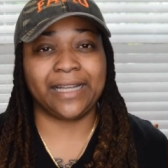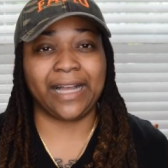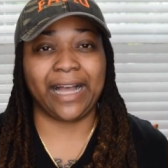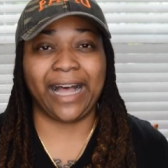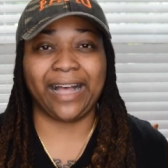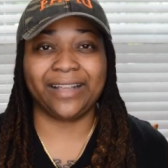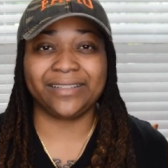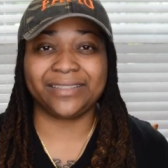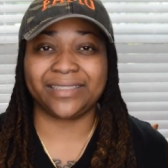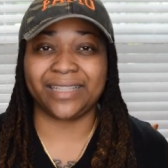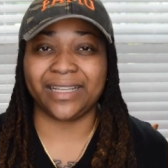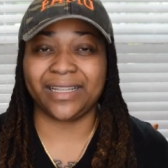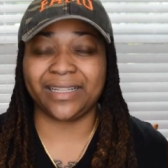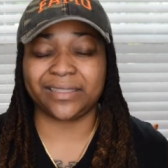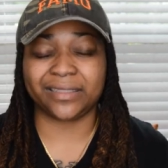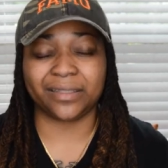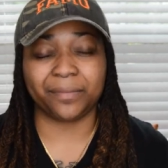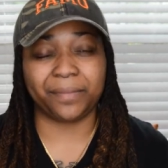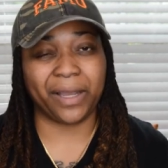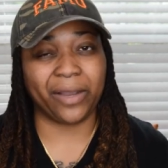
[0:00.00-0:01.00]
I'll say
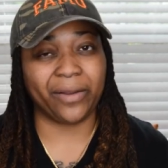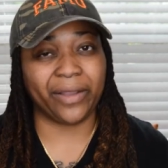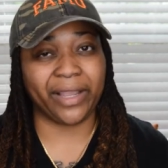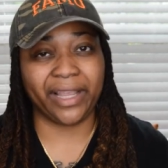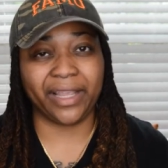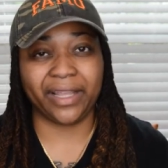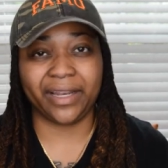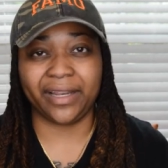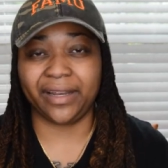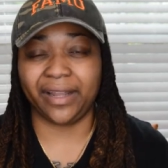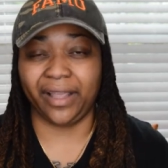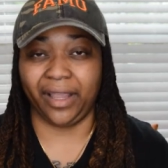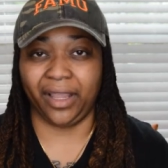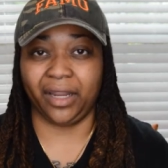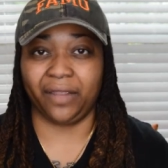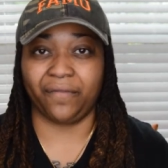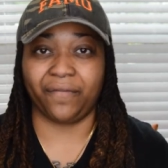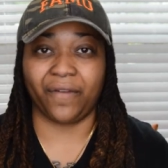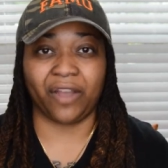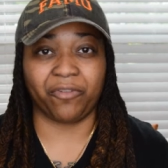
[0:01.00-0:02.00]
it's about 80 to
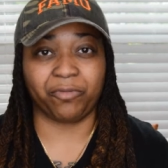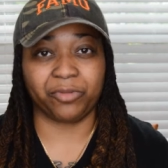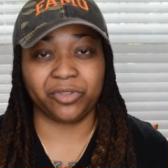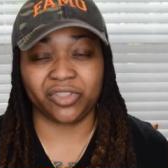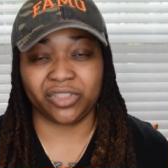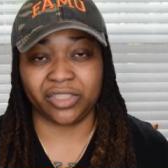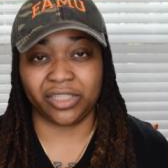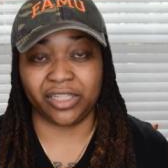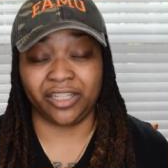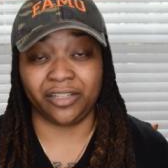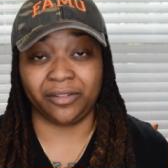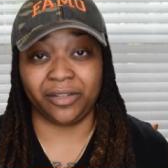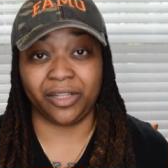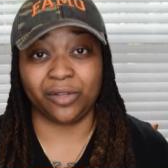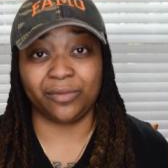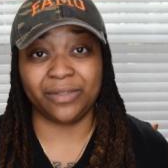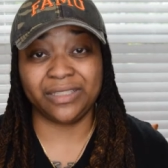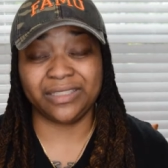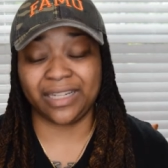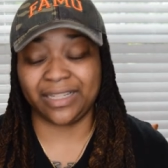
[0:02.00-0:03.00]
85%.
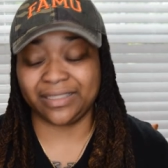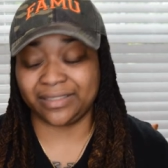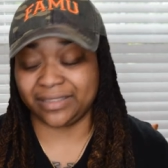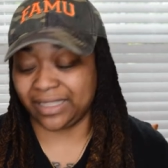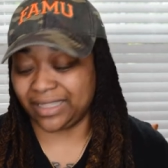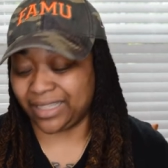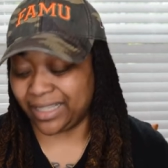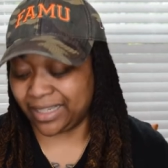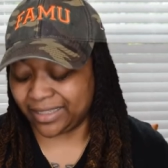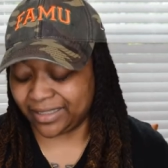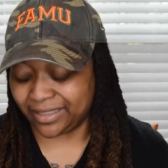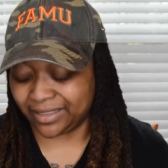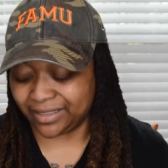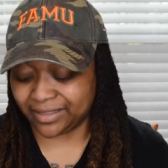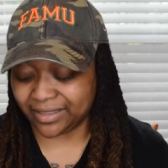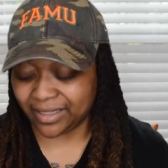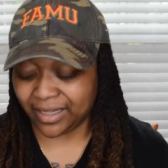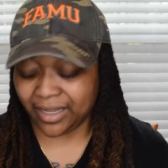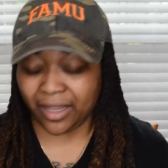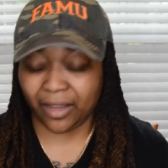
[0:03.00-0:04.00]
And the reason I say that
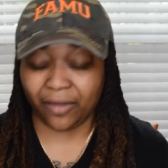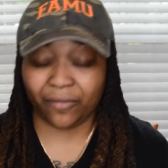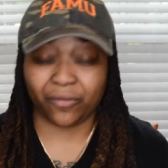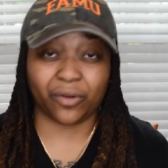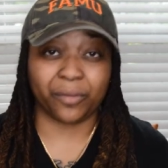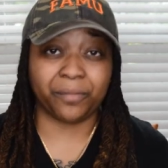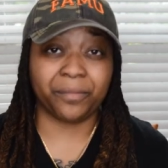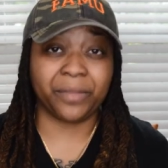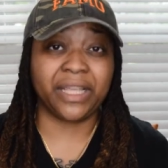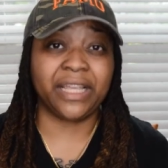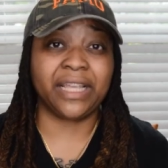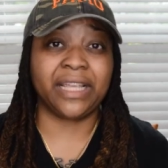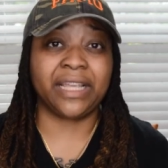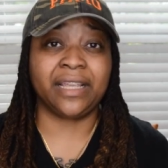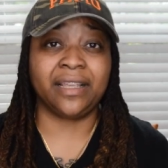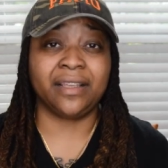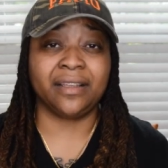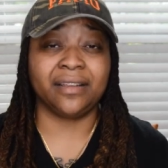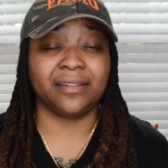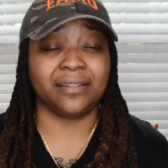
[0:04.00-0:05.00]
is, for
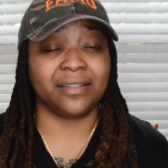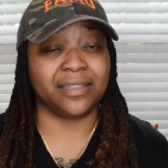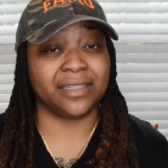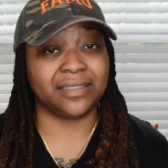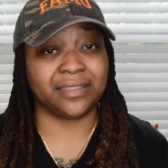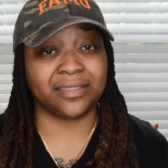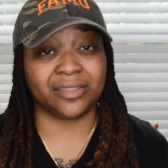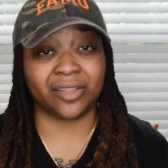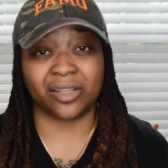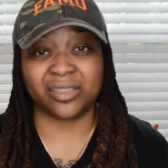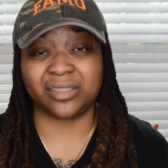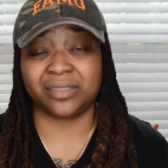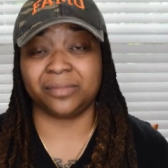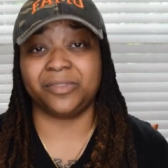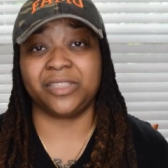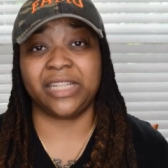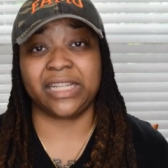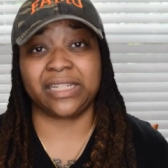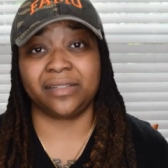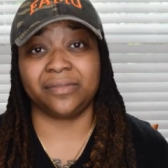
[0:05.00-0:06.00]
me, and this is all
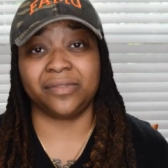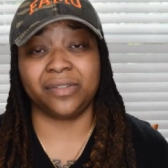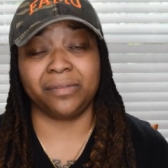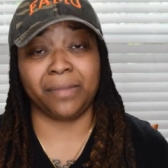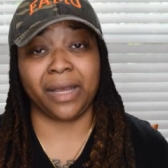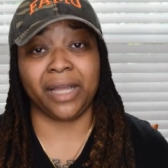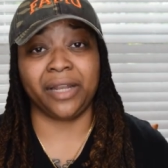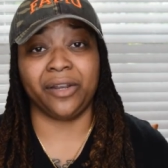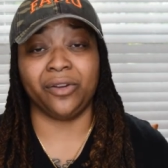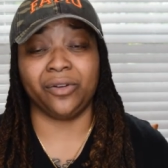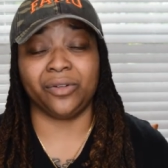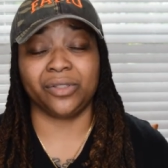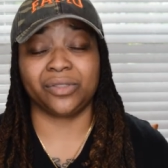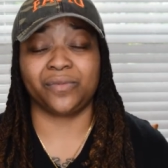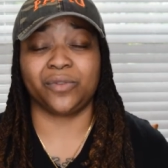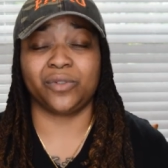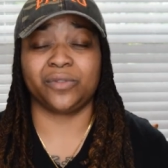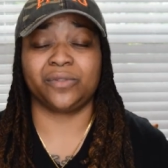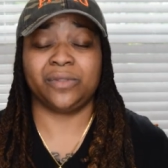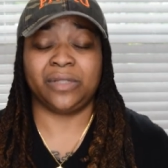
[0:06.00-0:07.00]
subjective to my
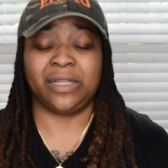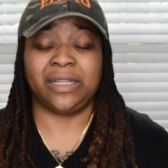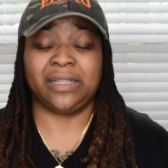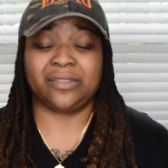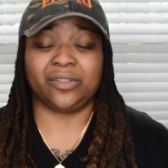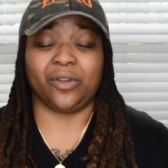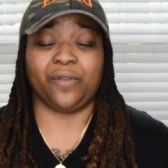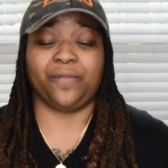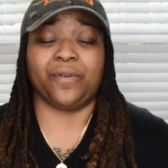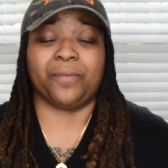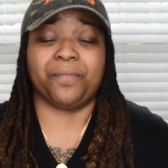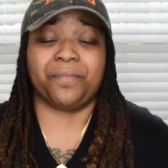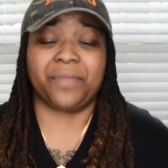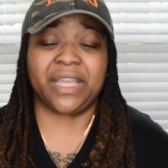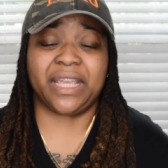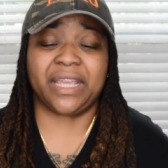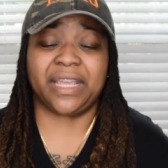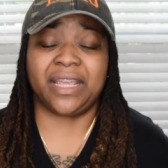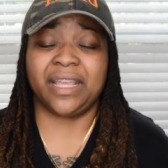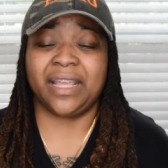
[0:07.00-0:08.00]
nose, so for
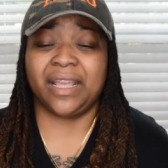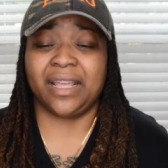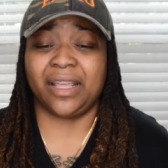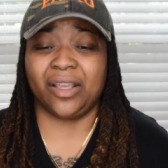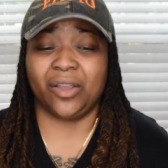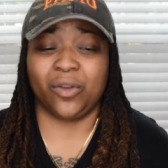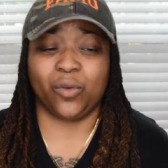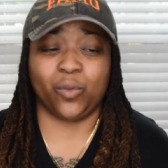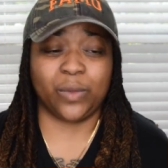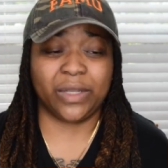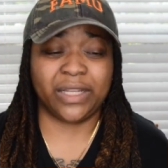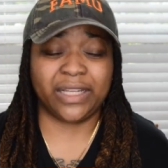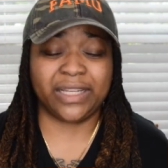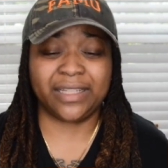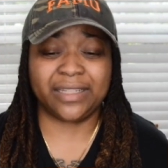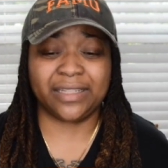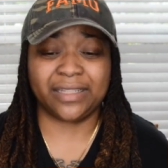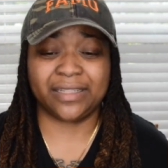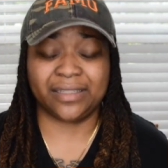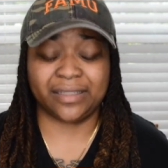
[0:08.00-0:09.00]
me,
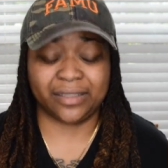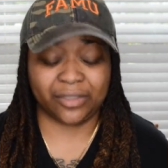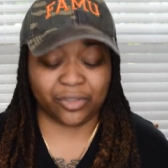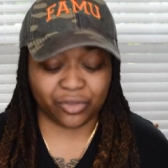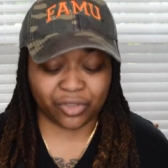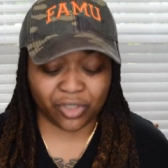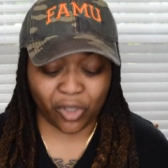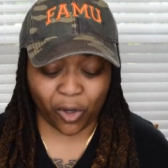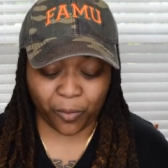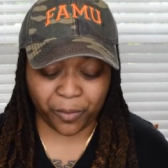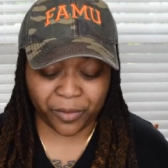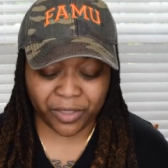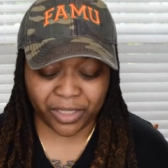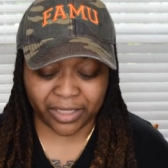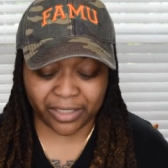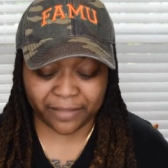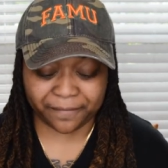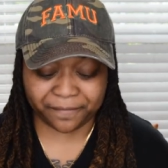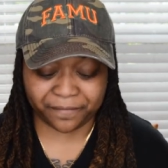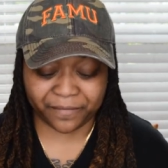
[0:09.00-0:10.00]
with
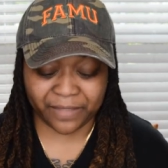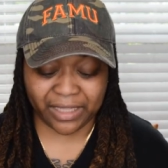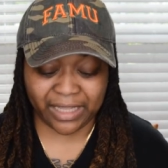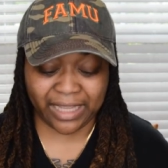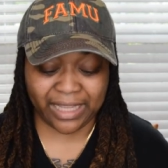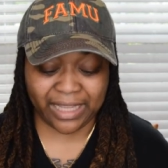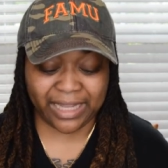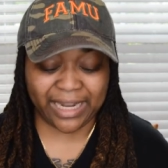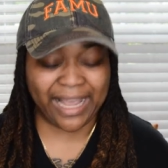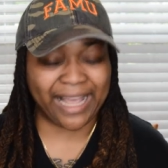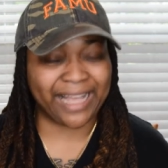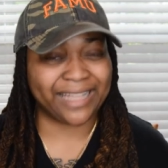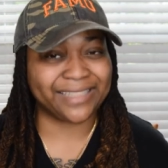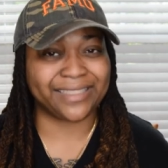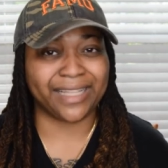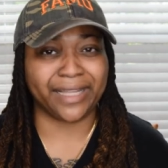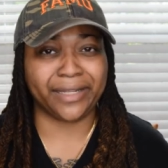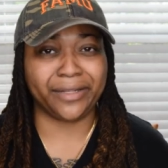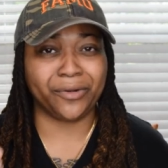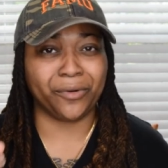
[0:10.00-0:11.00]
Utopia, it has
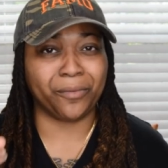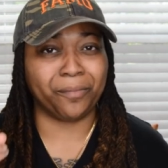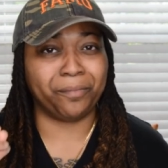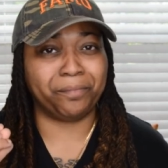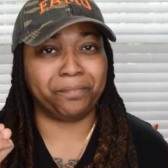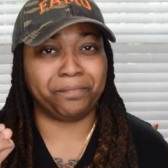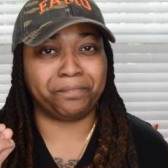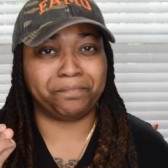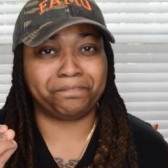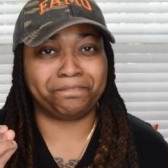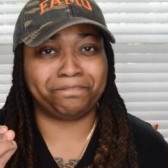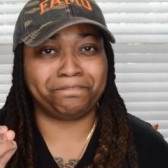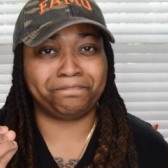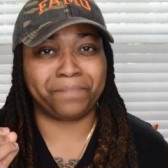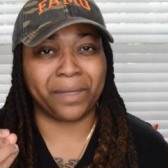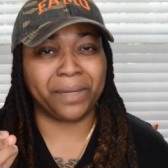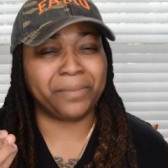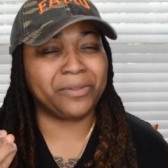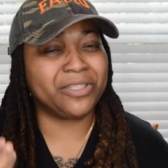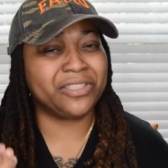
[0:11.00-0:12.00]
that little
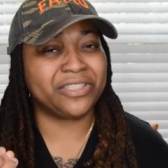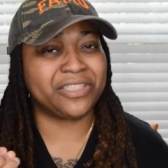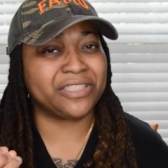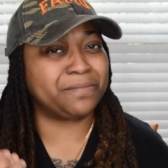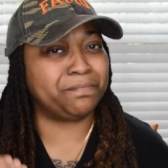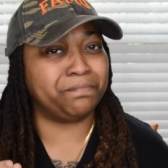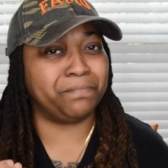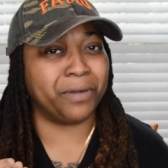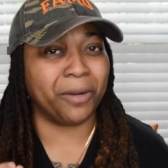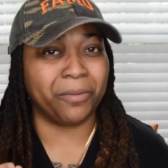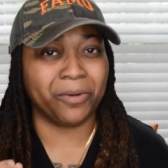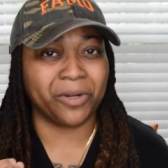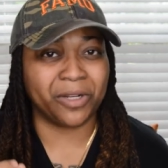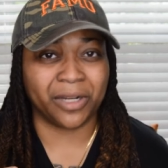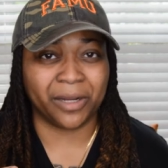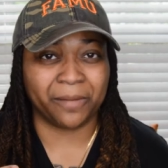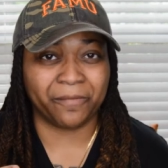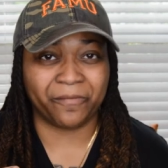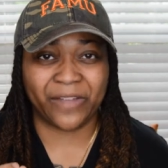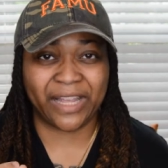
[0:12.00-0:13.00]
bubblicious
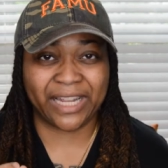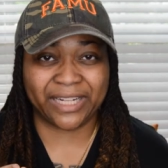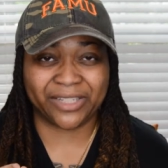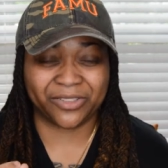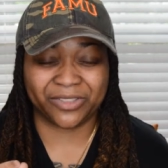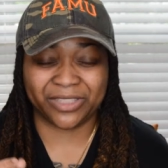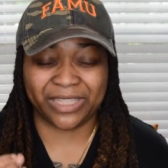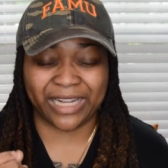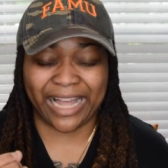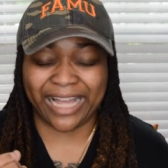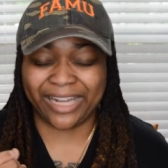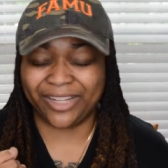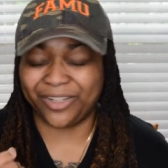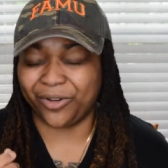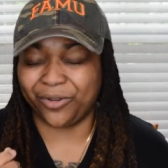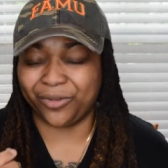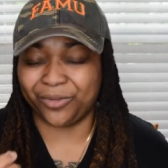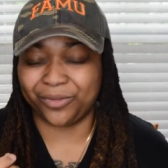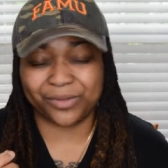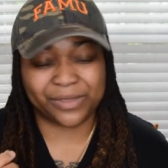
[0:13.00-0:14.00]
bubblegum factor that I
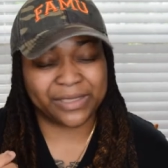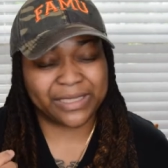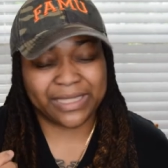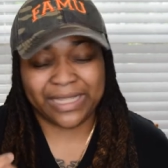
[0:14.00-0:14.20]
don't